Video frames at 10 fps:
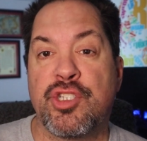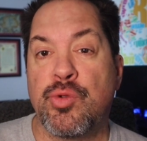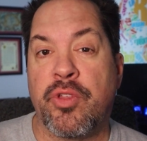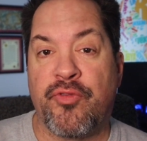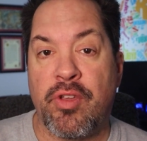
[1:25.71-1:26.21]

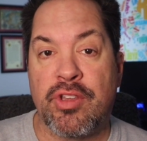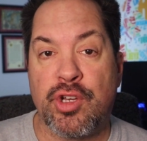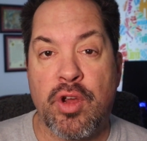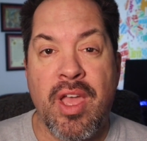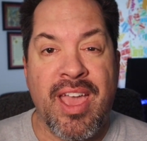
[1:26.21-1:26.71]
do in the
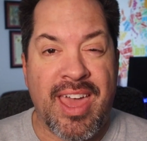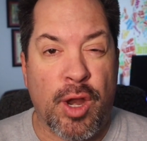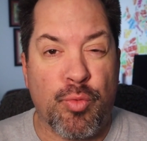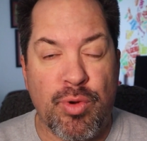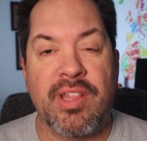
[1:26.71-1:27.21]
future, and
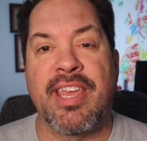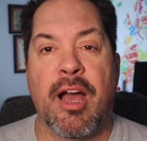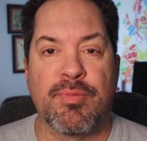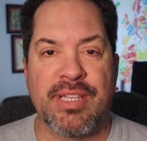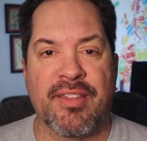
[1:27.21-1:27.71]
it really
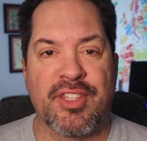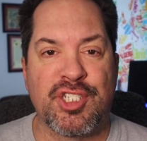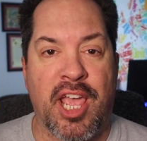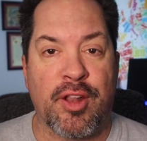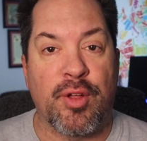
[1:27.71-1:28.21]
helps out the
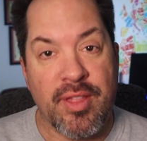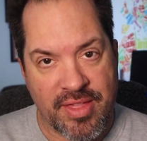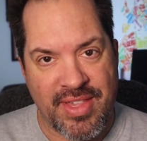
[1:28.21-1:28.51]
channel.